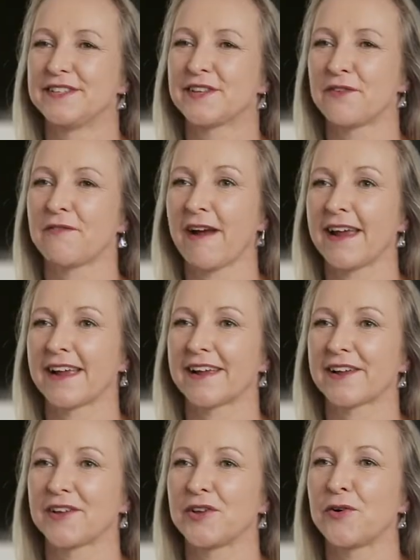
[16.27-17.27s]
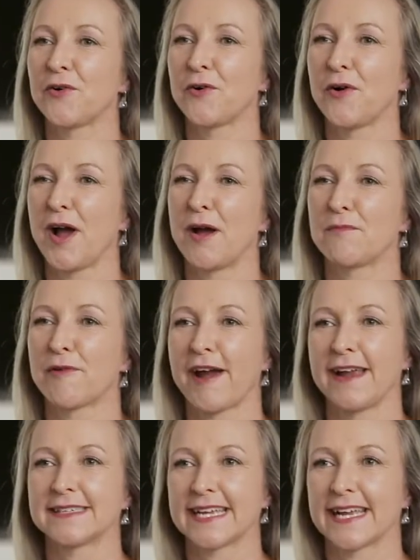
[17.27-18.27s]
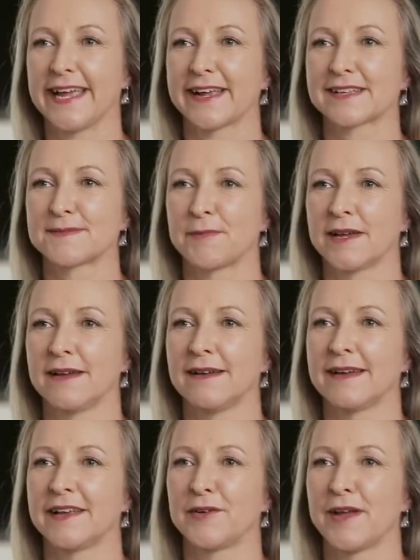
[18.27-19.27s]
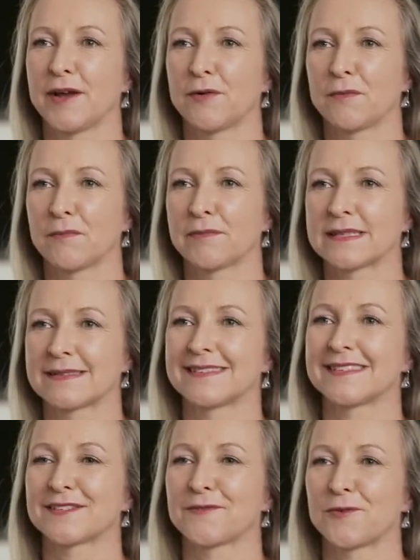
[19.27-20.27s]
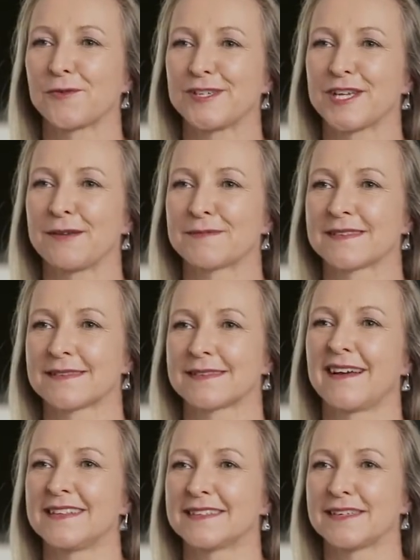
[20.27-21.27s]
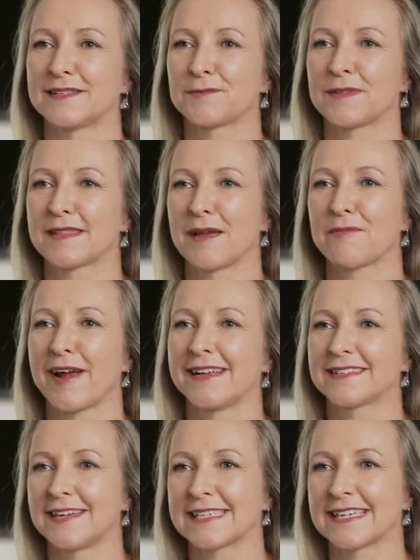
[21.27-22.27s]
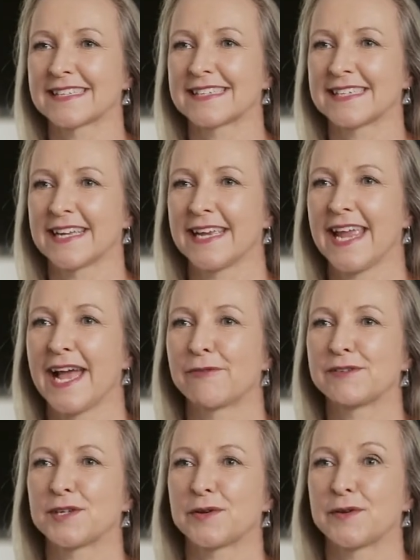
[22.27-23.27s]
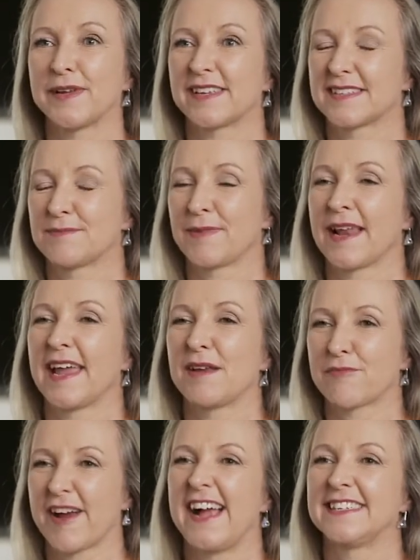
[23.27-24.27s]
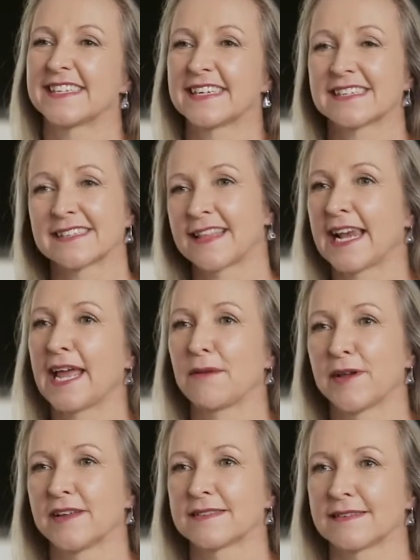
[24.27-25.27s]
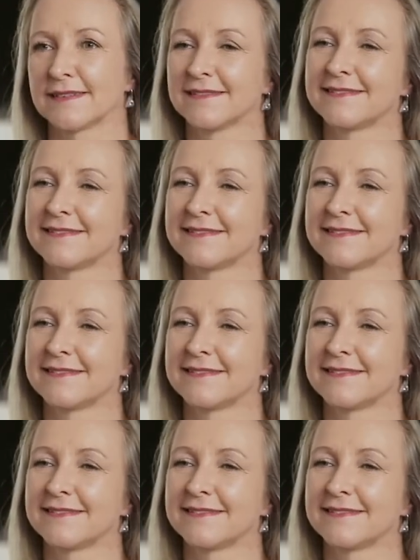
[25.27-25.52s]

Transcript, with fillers: So Frank, you're a branding expert and you help businesses of all shapes and sizes with their brand identity. How would you explain branding to the layperson?